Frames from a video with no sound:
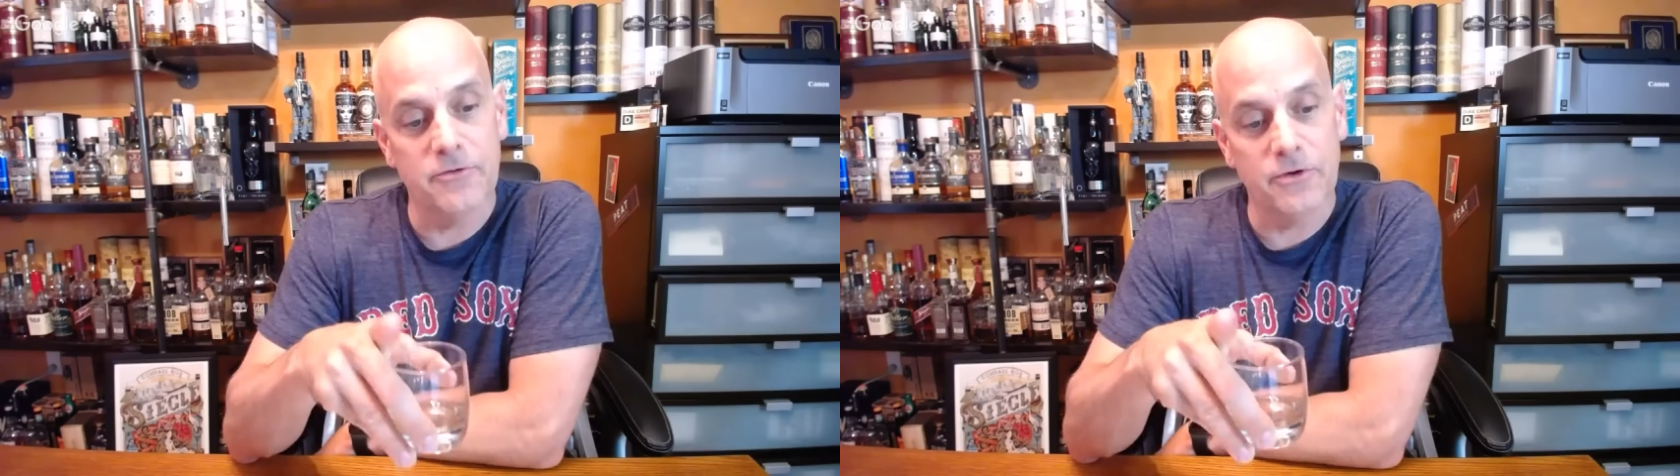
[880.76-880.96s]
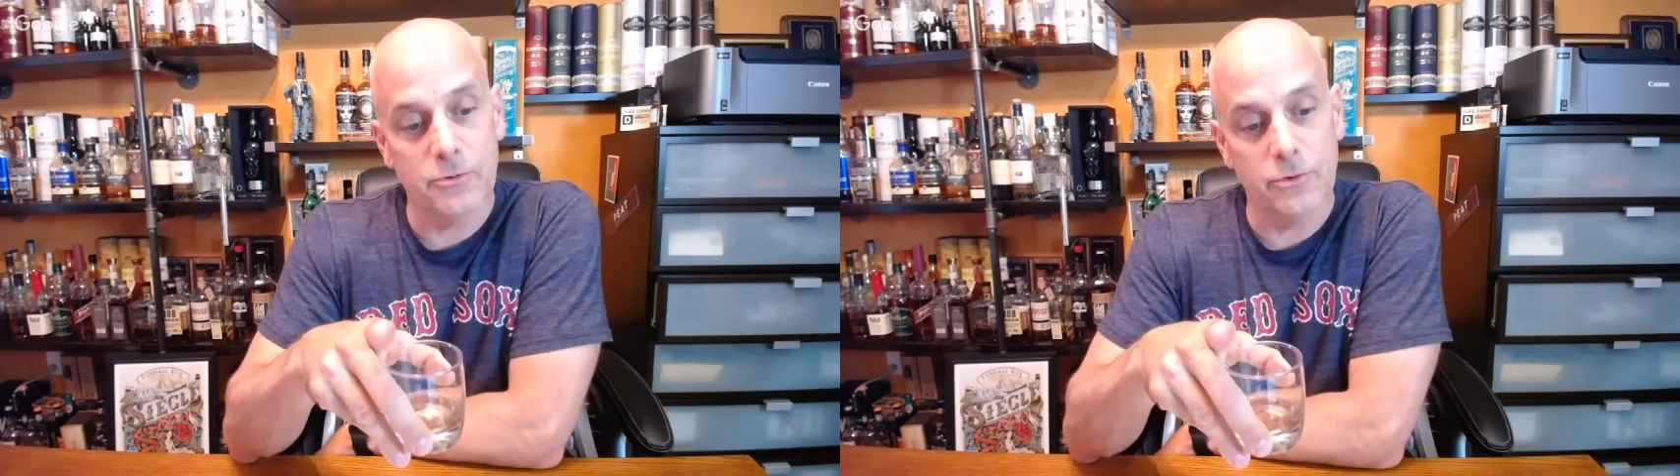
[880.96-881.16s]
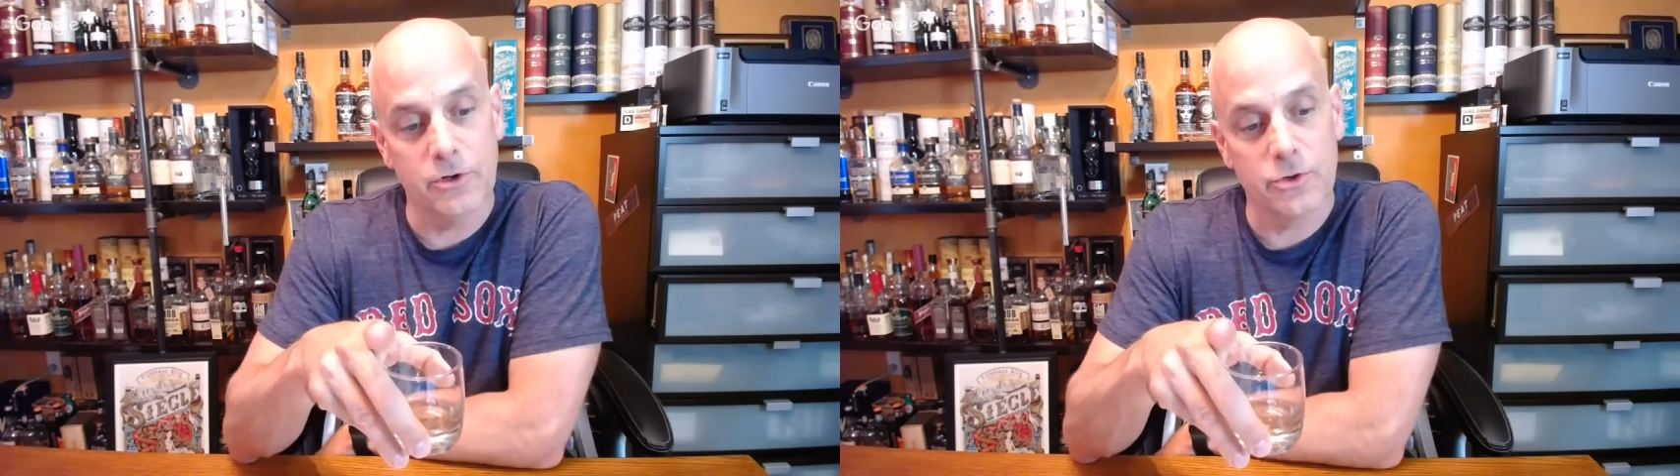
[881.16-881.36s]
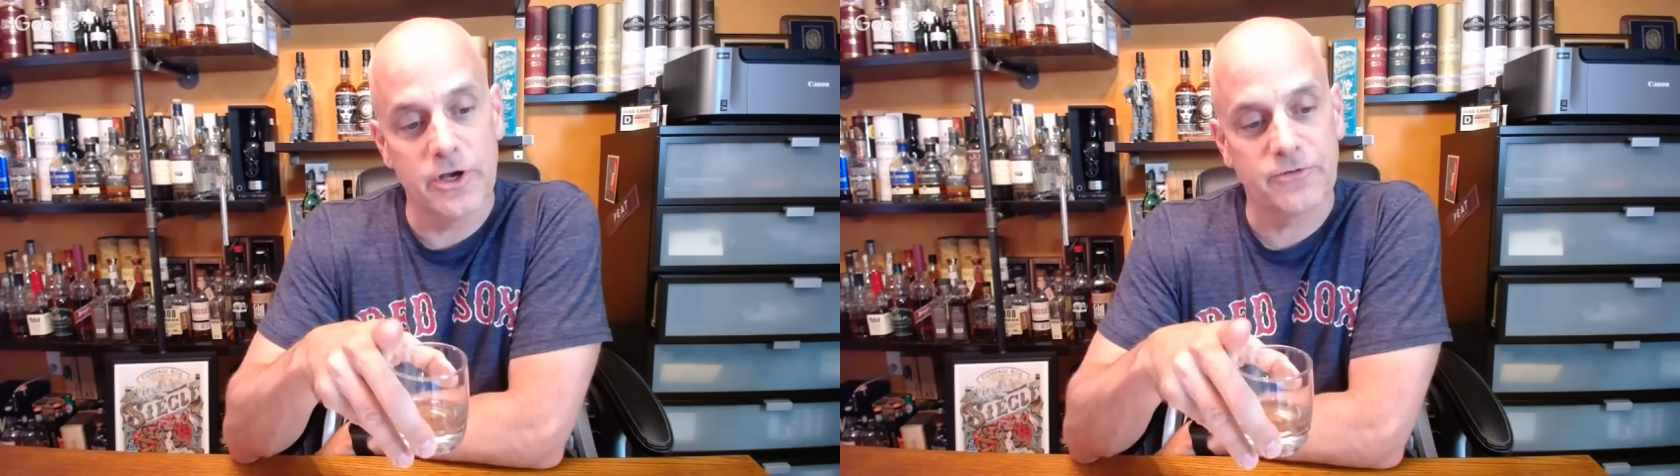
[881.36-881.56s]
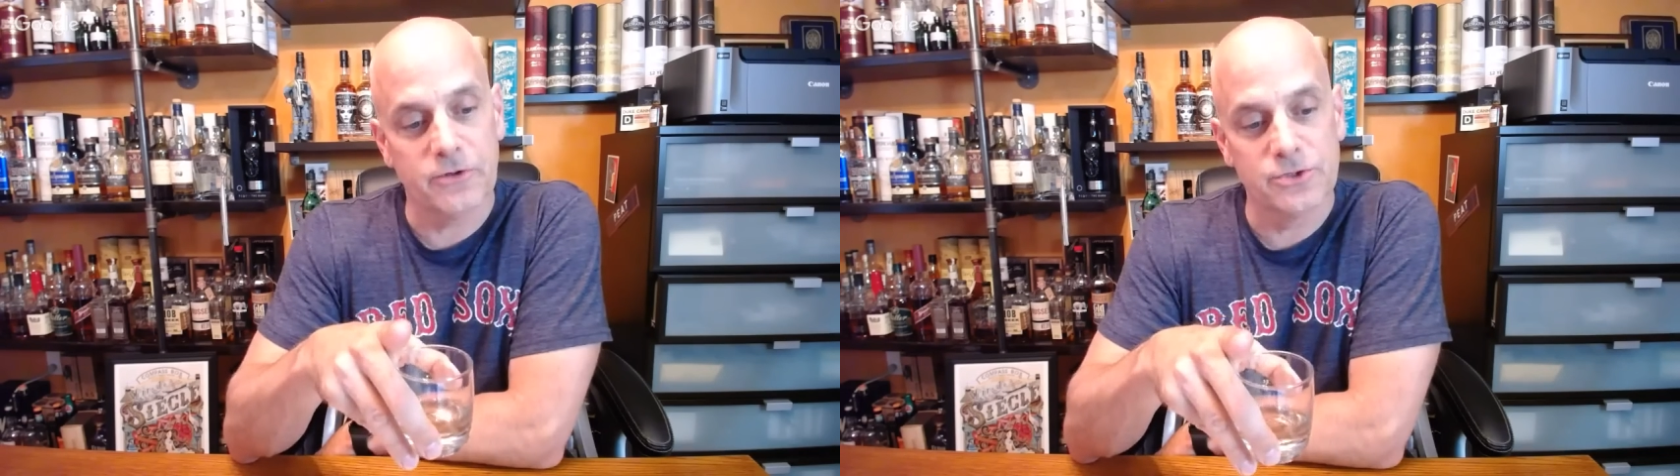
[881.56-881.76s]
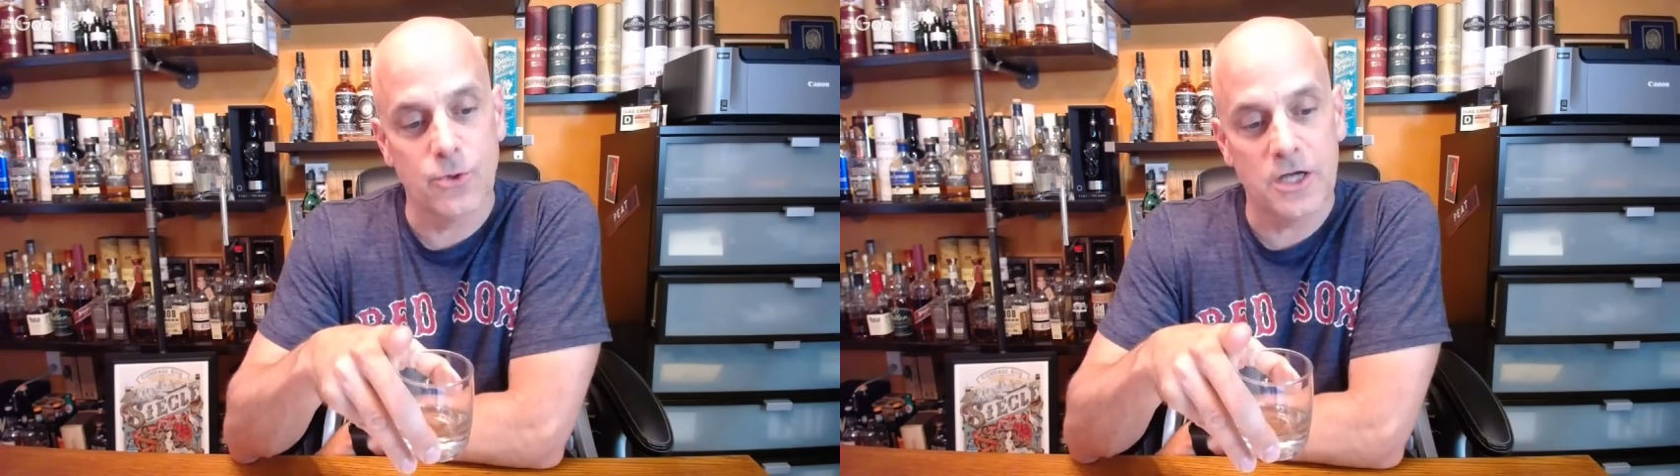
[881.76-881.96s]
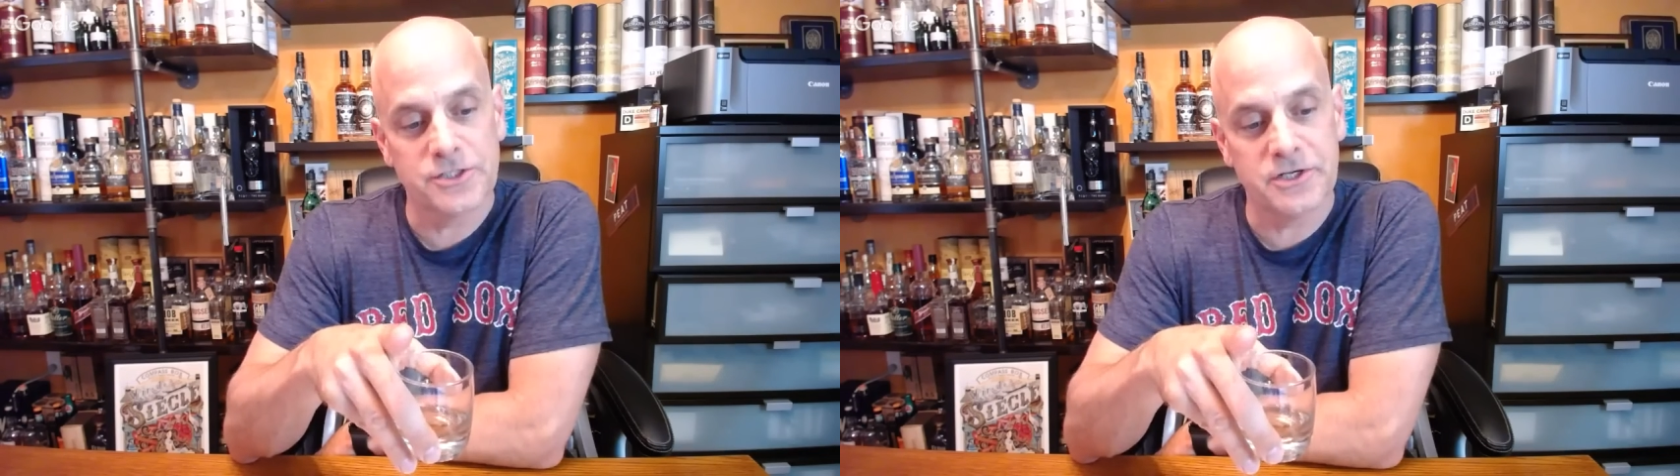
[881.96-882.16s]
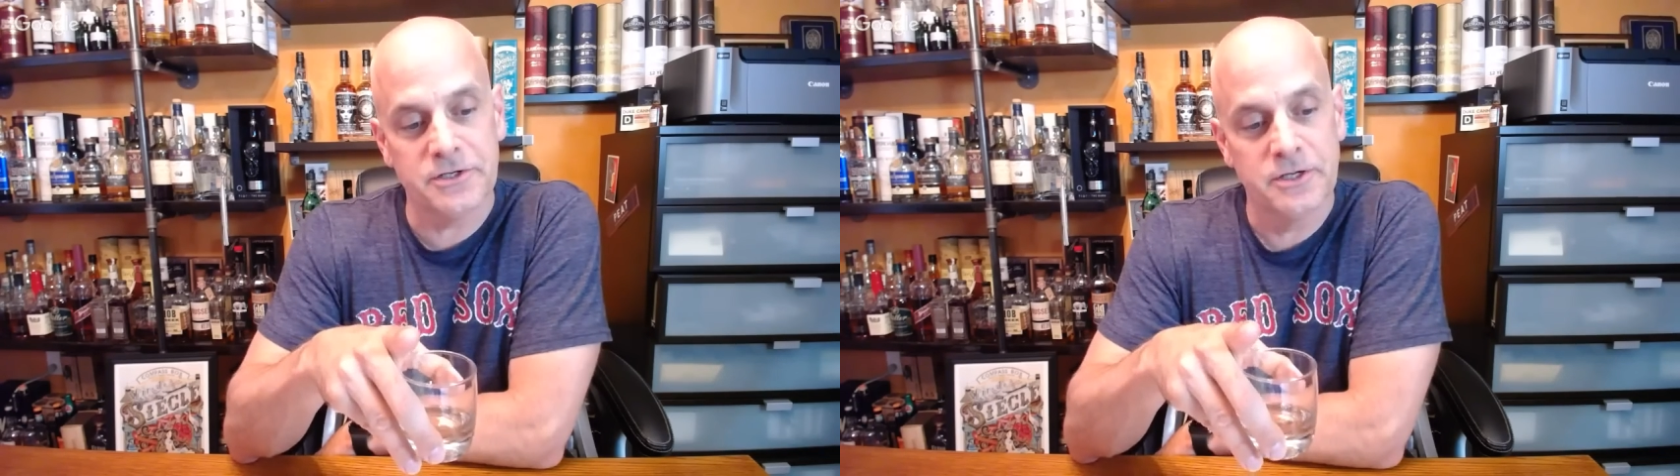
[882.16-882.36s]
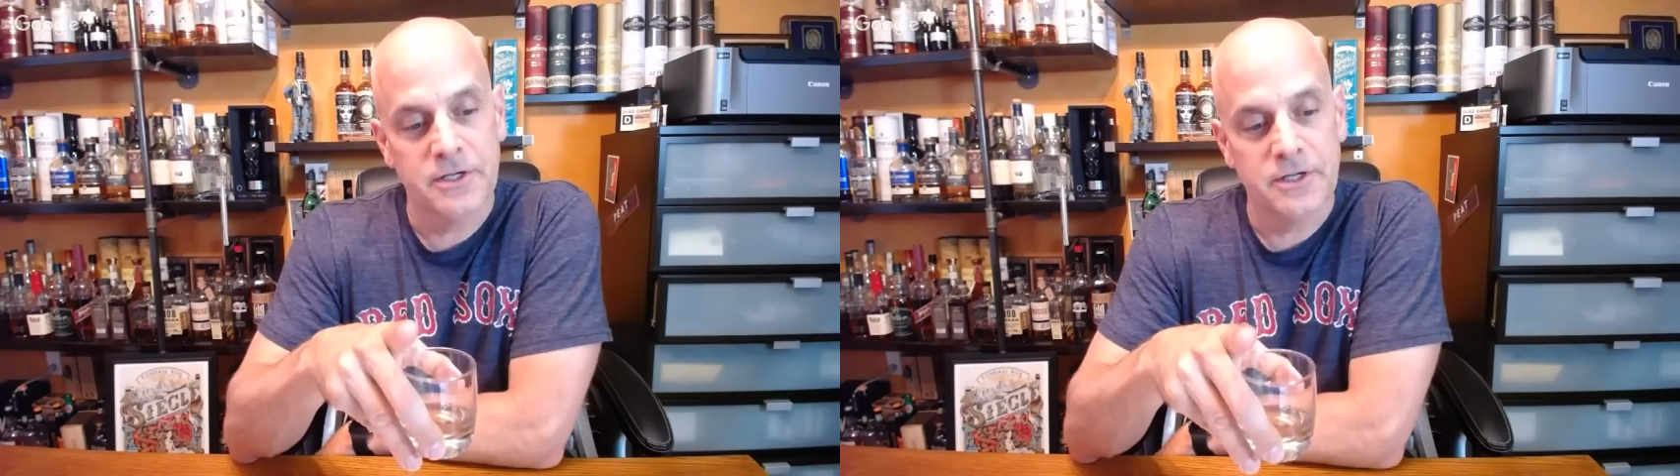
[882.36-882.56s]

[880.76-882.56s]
real quick for those watching,